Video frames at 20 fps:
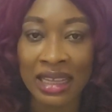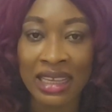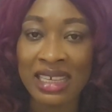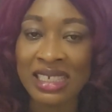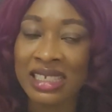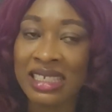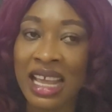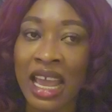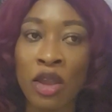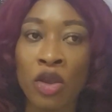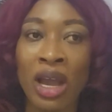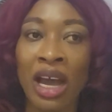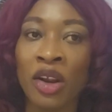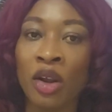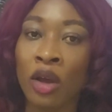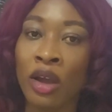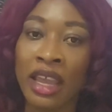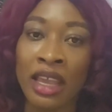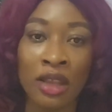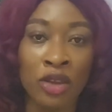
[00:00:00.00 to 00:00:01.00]
This time you are
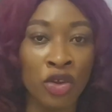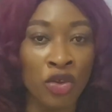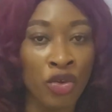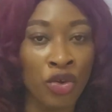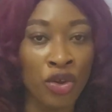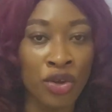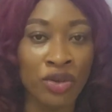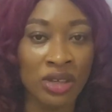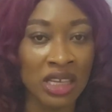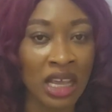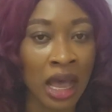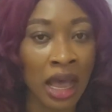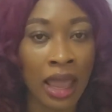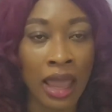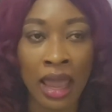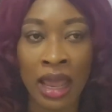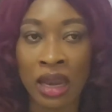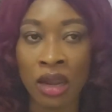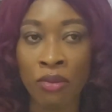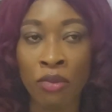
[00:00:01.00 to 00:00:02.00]
not a new user
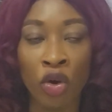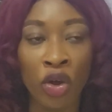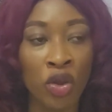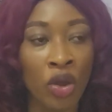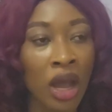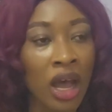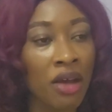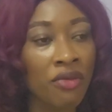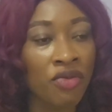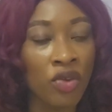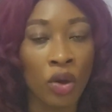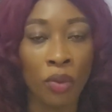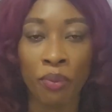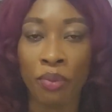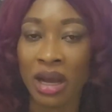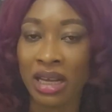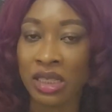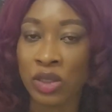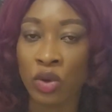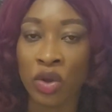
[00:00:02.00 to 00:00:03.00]
anymore, you have your
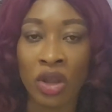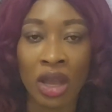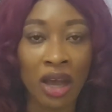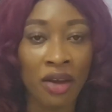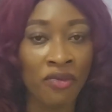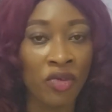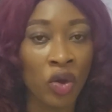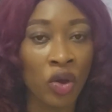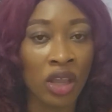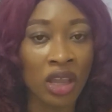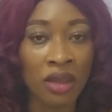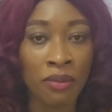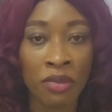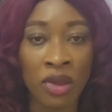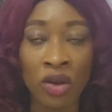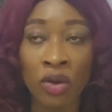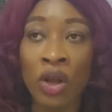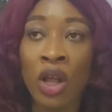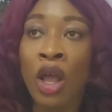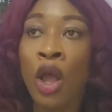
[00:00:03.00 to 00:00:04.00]
password, you have your
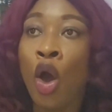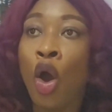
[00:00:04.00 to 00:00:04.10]
email,